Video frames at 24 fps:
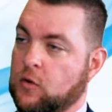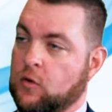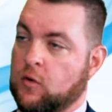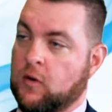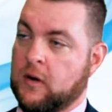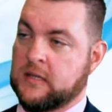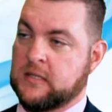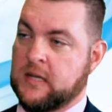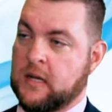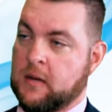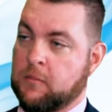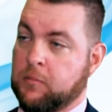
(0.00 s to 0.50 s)
or
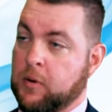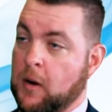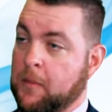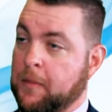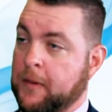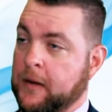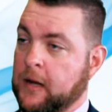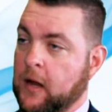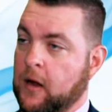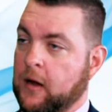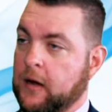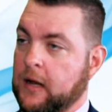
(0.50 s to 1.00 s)
as a
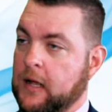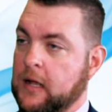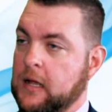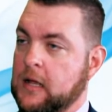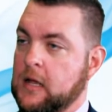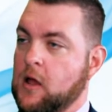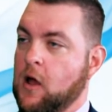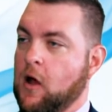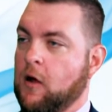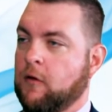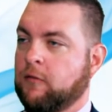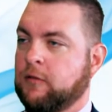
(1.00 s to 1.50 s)
property owner,
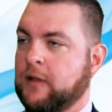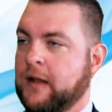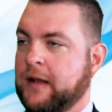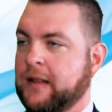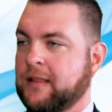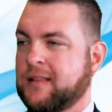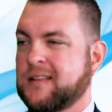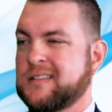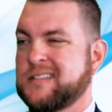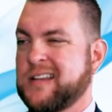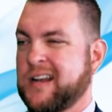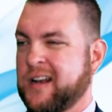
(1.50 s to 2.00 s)
of letting
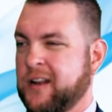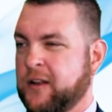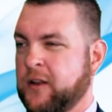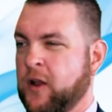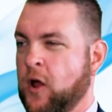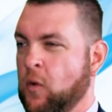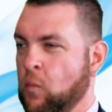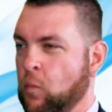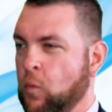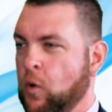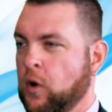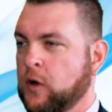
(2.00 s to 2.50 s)
the tenant
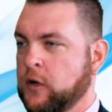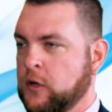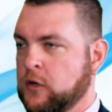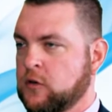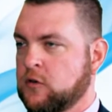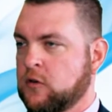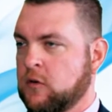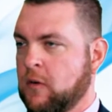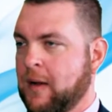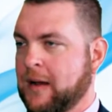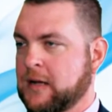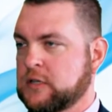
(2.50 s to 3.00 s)
know what you
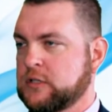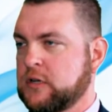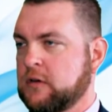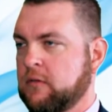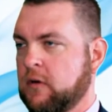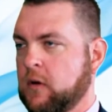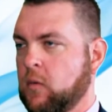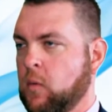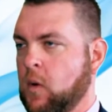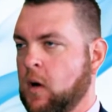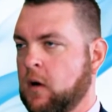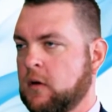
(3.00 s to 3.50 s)
do actually
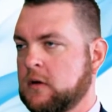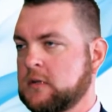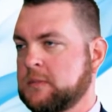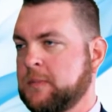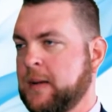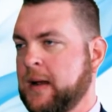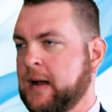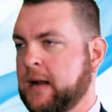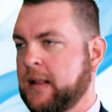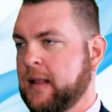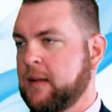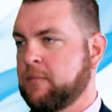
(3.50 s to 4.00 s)
require as
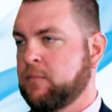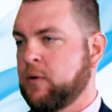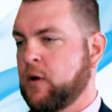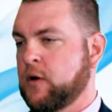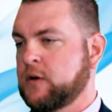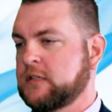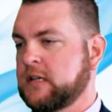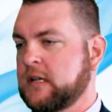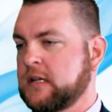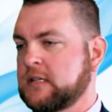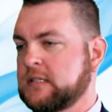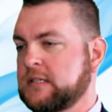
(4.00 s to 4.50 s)
part of that
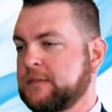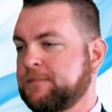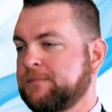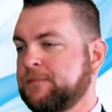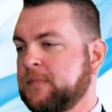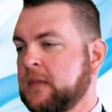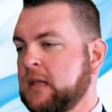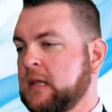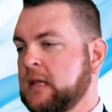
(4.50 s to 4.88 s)
process.